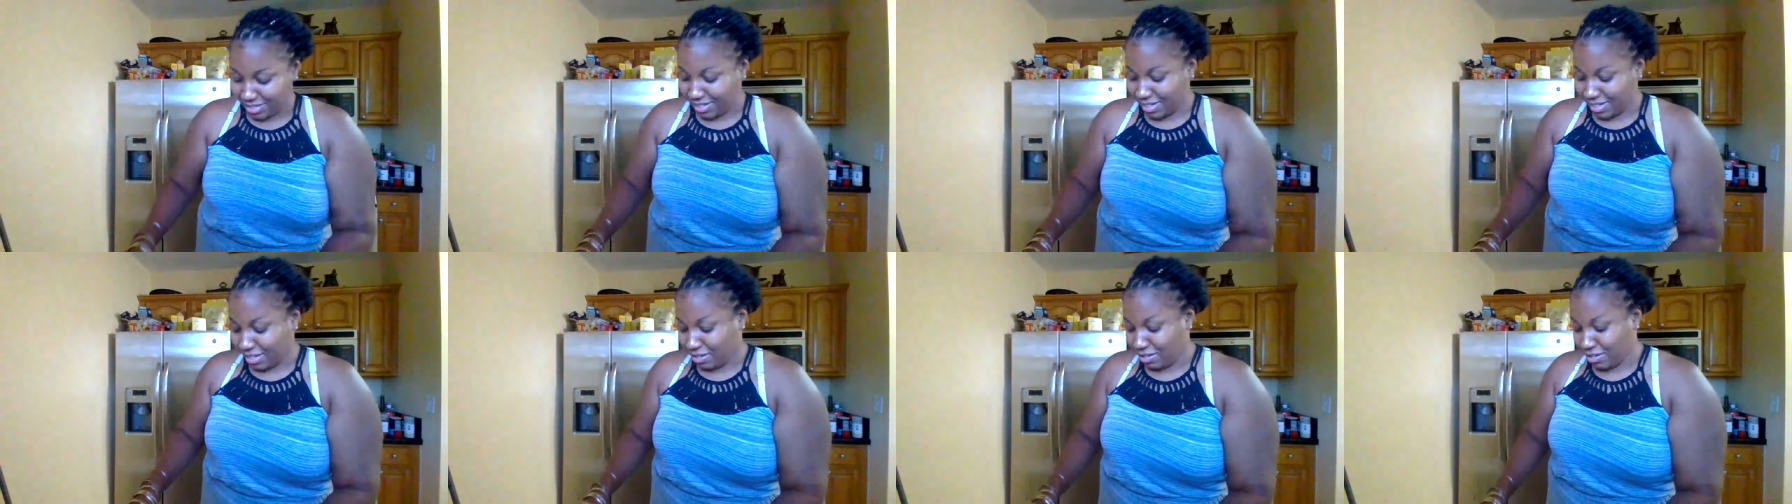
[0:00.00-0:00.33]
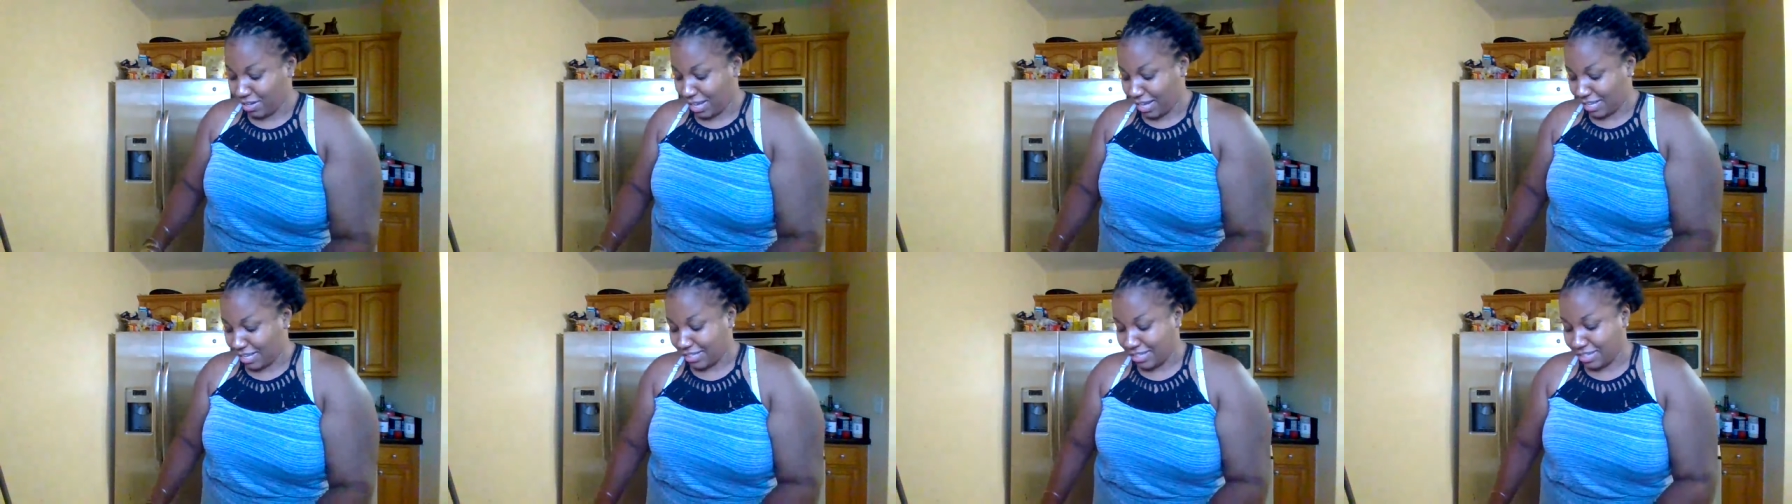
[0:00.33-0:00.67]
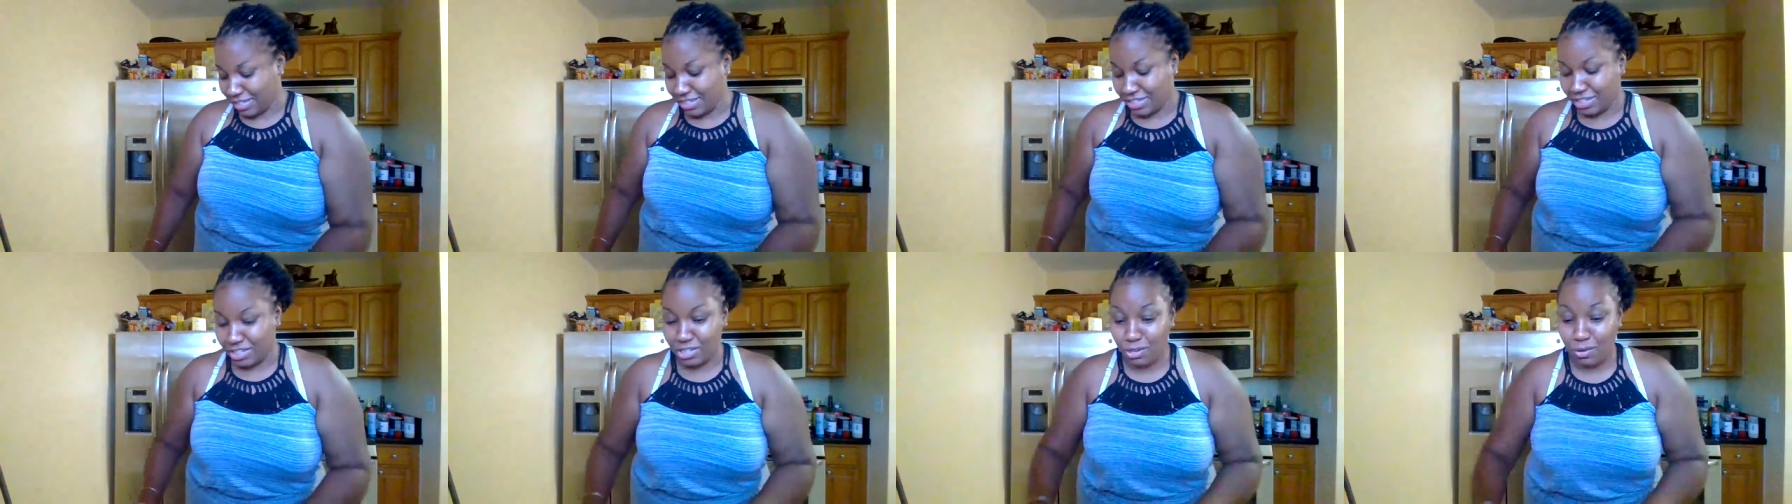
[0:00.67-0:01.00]
And you guys
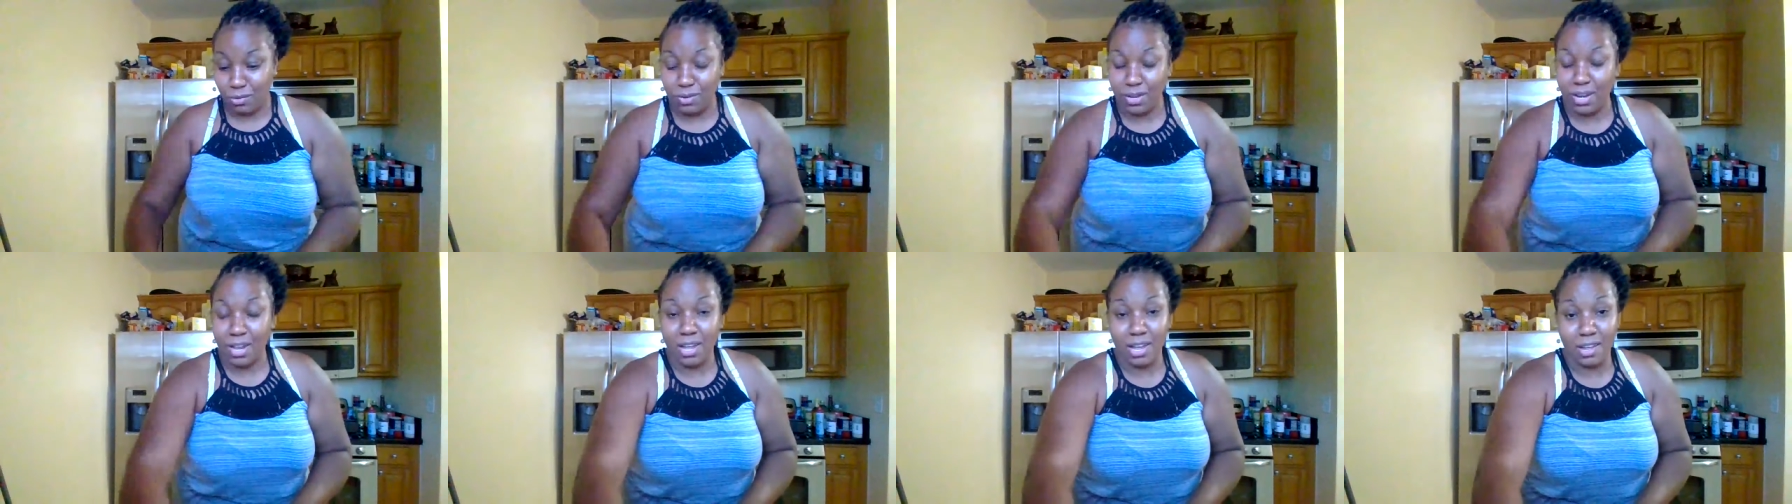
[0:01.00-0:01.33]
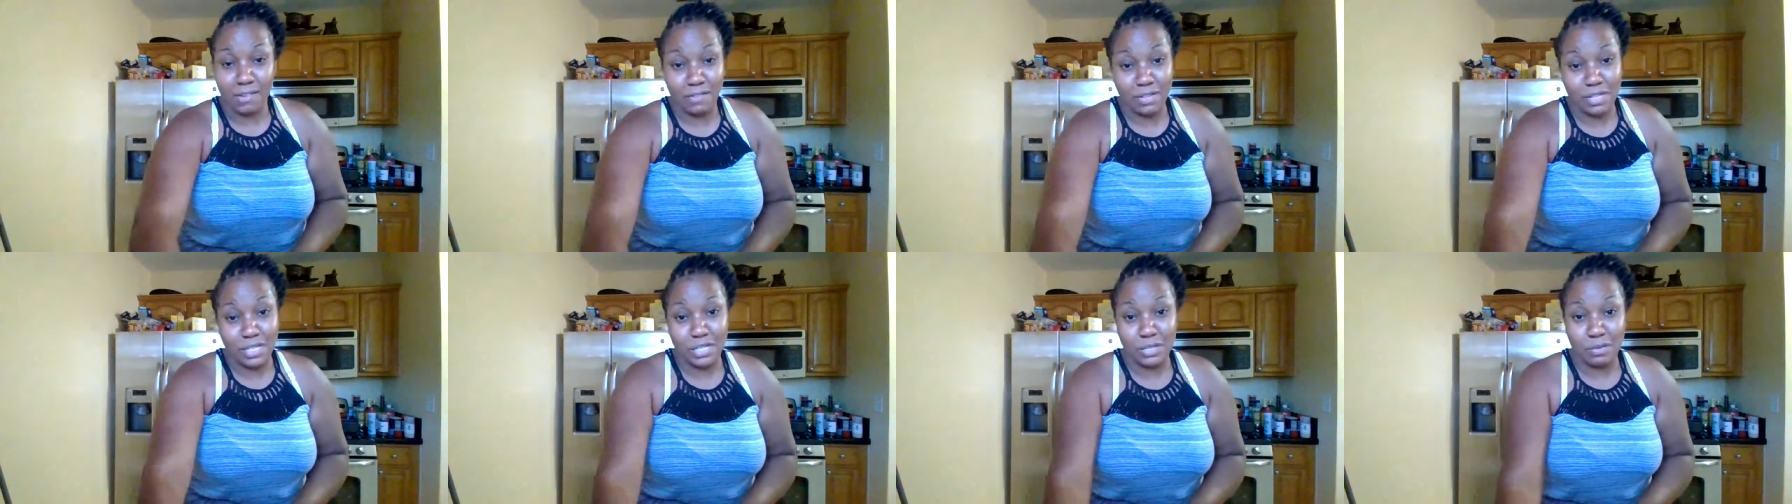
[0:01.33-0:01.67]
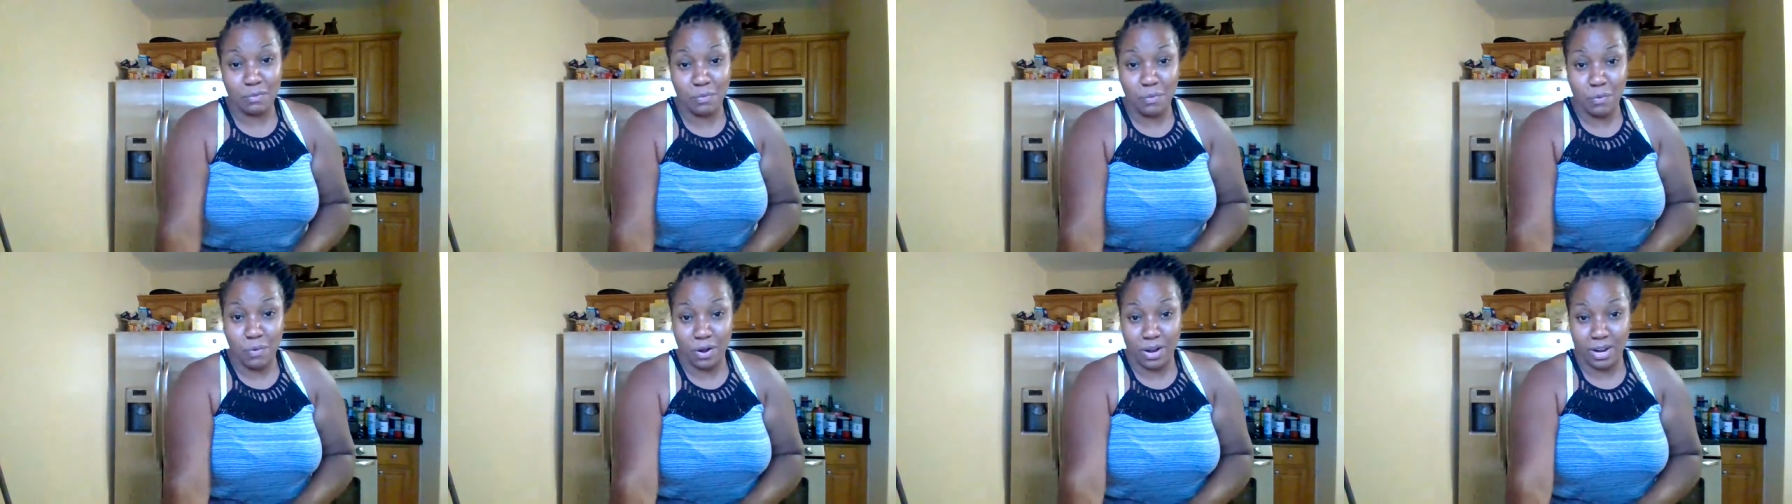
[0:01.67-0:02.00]
can show love and
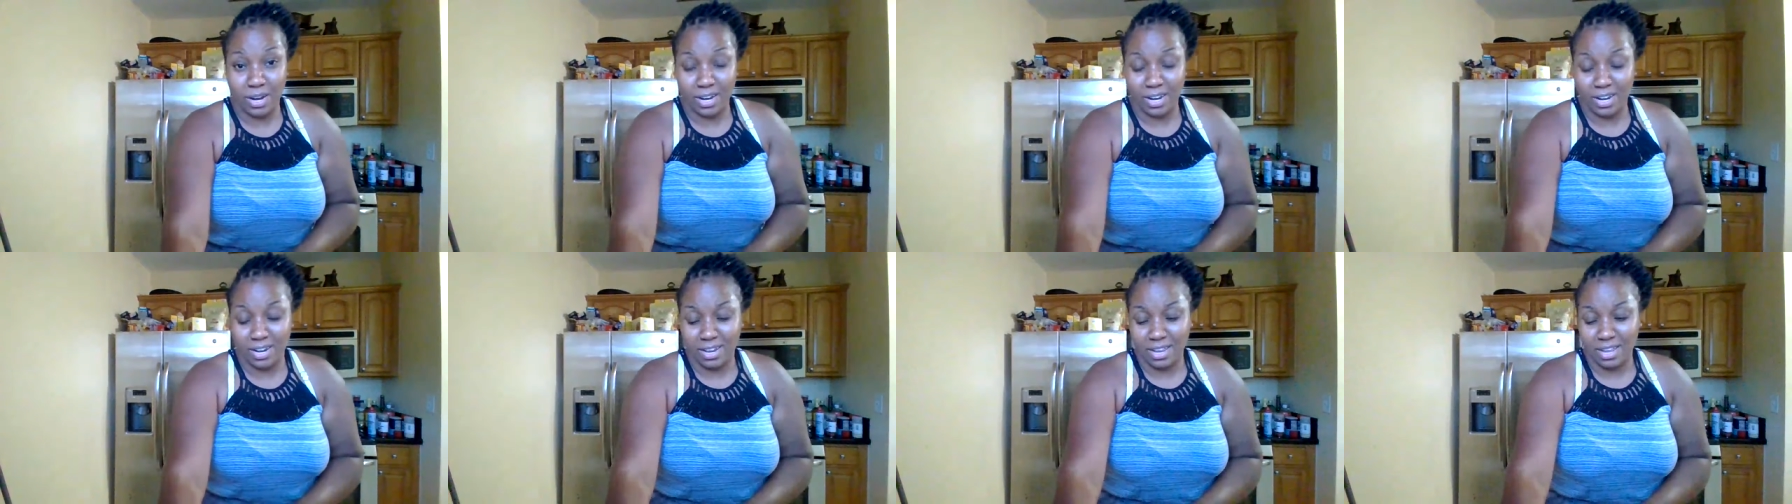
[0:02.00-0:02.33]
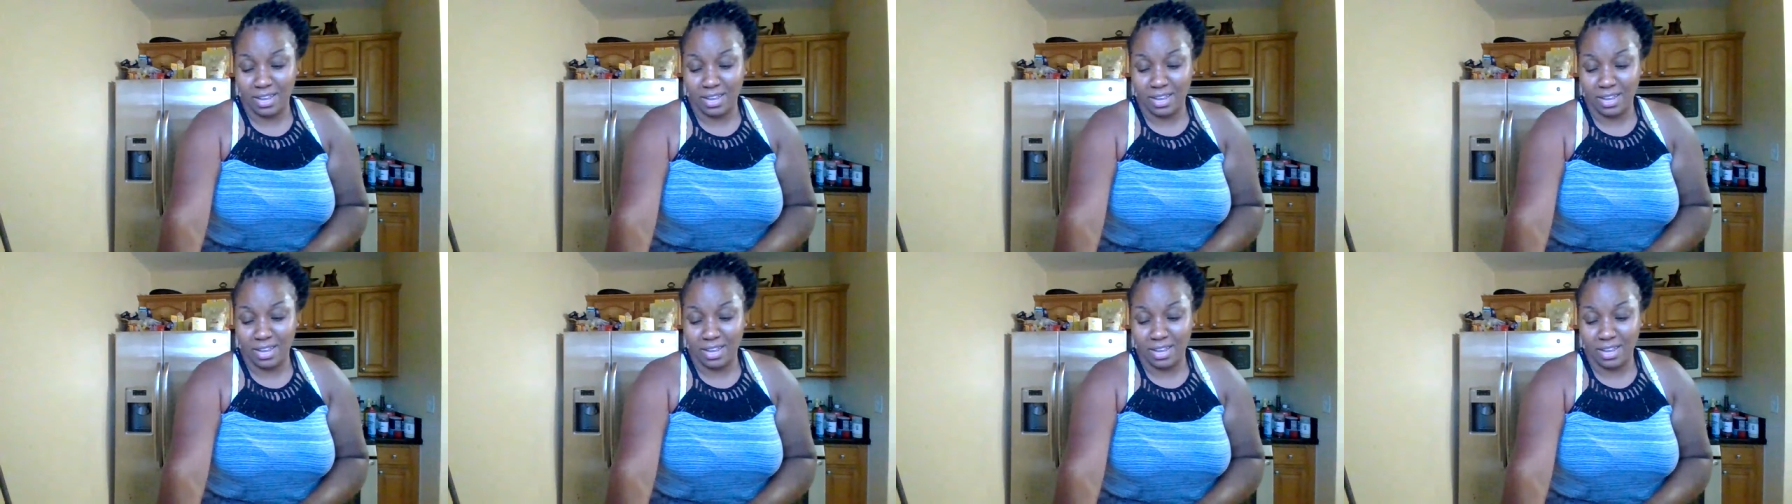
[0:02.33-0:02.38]
support.